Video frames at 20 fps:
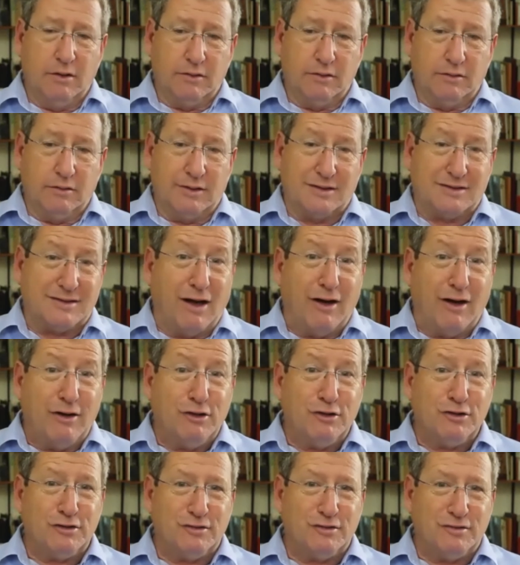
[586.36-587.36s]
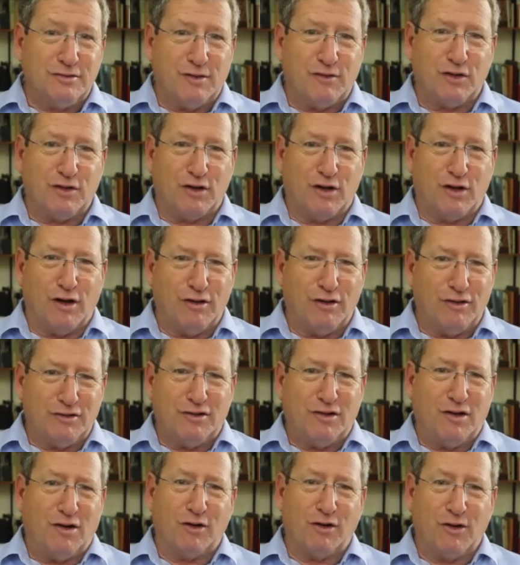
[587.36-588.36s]
designers of the car
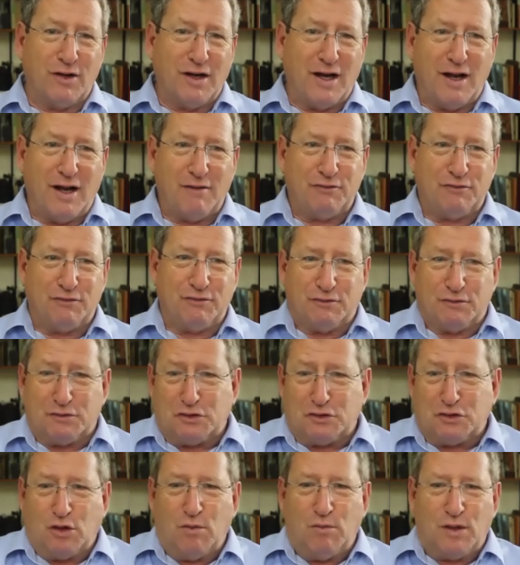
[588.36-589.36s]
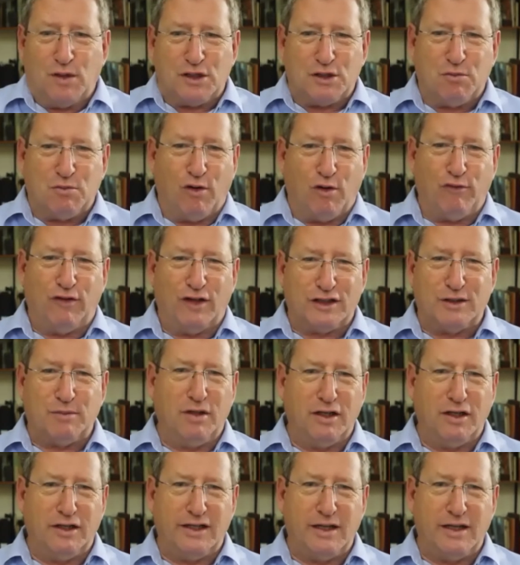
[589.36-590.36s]
are going to have so much more
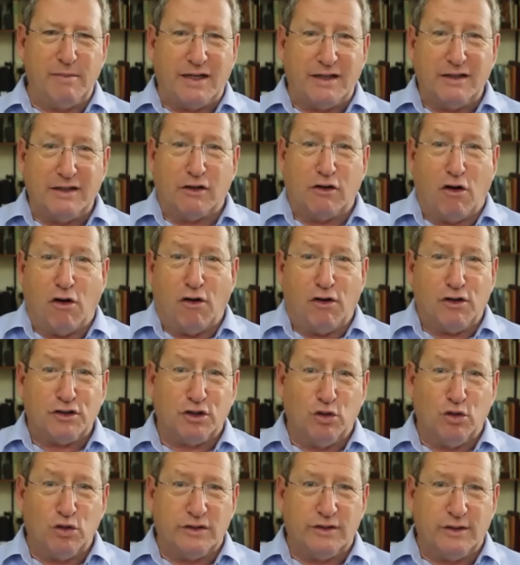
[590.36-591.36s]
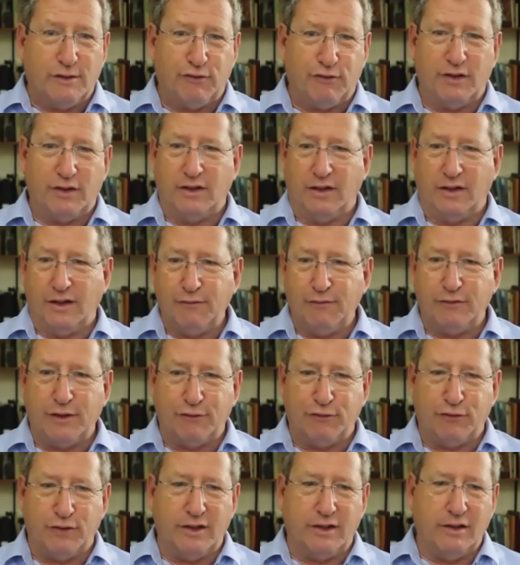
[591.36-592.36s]
flexibility in making the cars look different, live
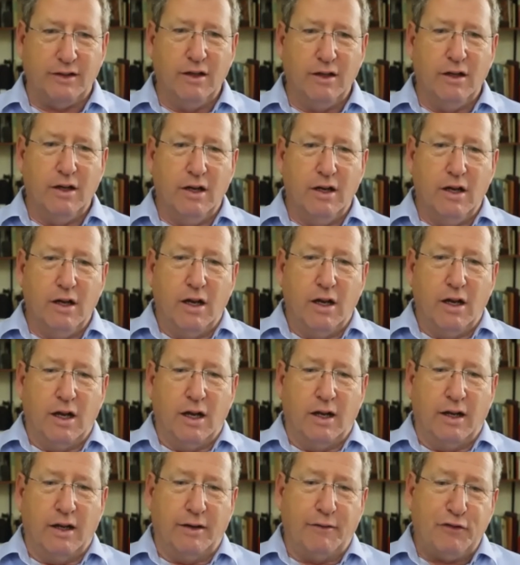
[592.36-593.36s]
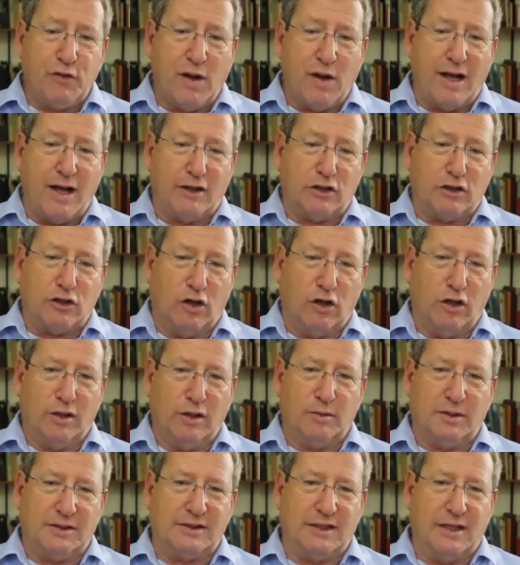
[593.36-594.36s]
different, If you add
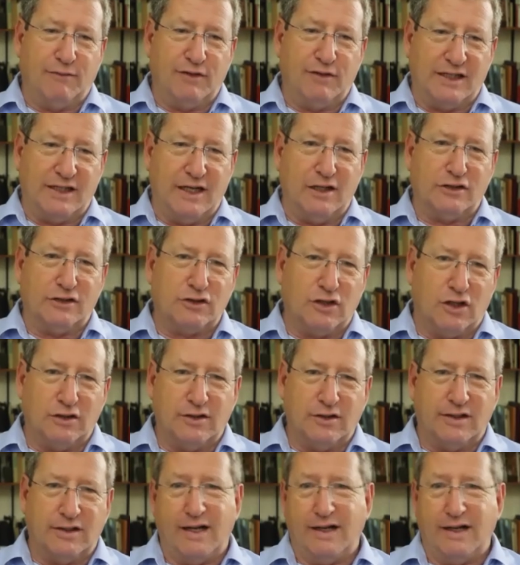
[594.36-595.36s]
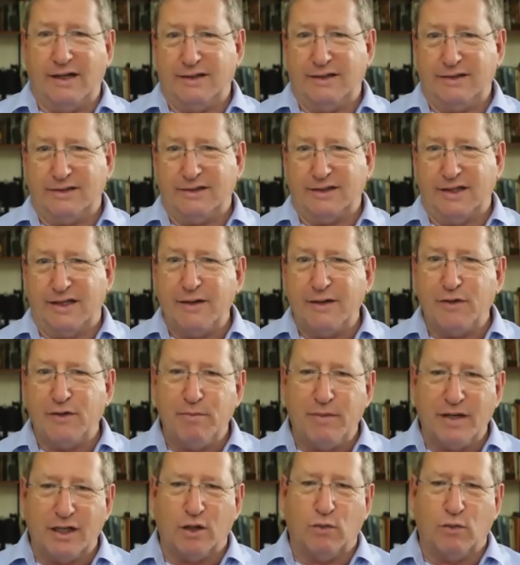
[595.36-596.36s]
autonomous and everything else onto that, it's an even
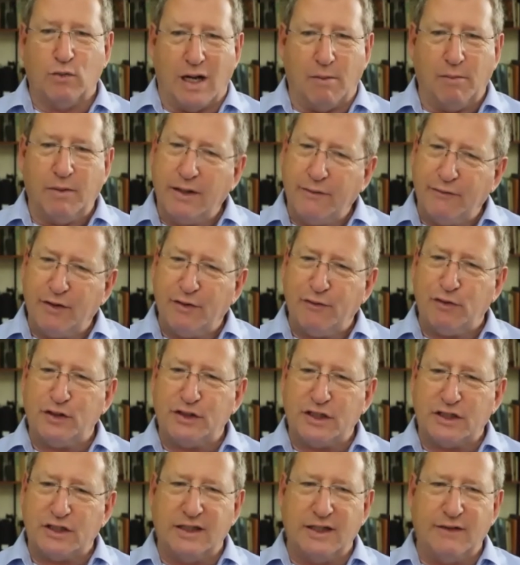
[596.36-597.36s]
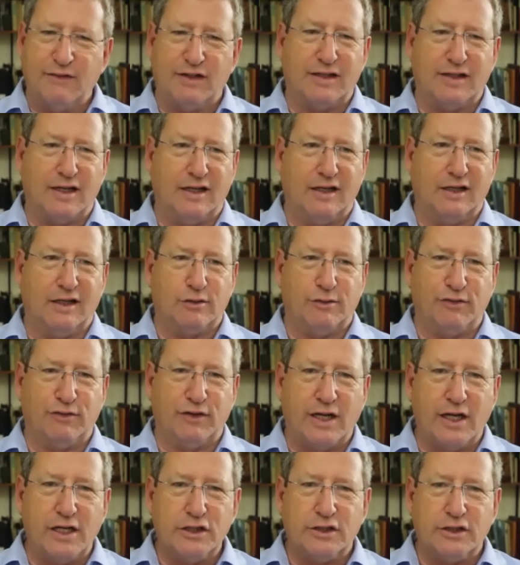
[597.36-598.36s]
bigger wow. But even if we just leave it at
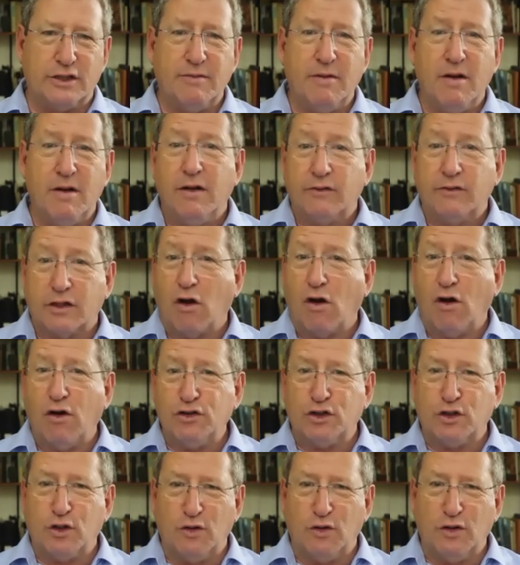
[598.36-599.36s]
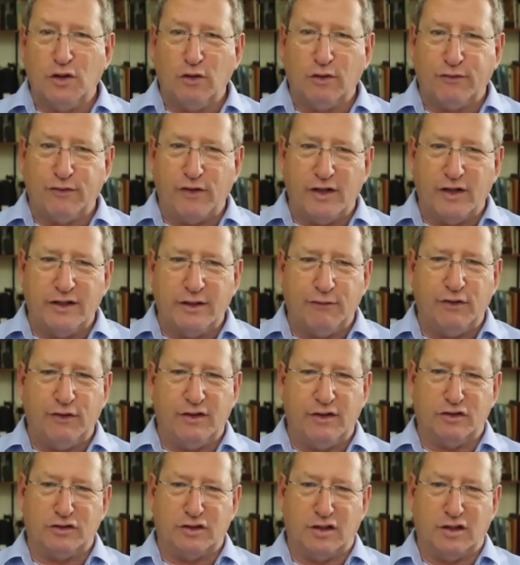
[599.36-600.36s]
electrification, the cars are going to look very
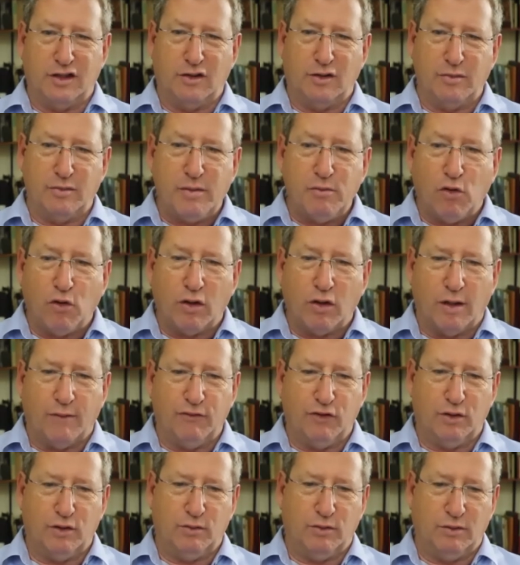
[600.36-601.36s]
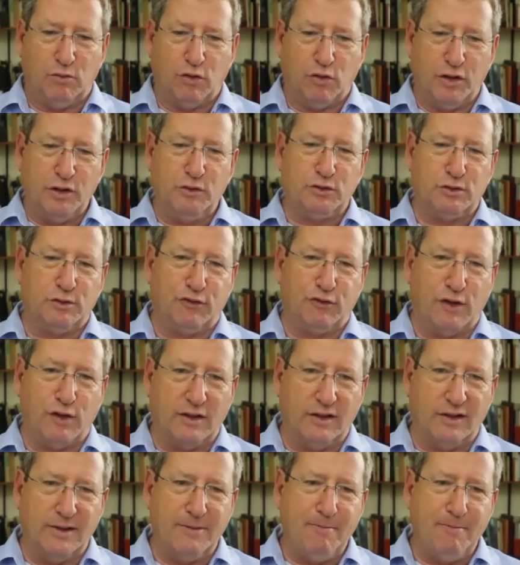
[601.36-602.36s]
different. They're suddenly going to be more comfortable, more user-friendly.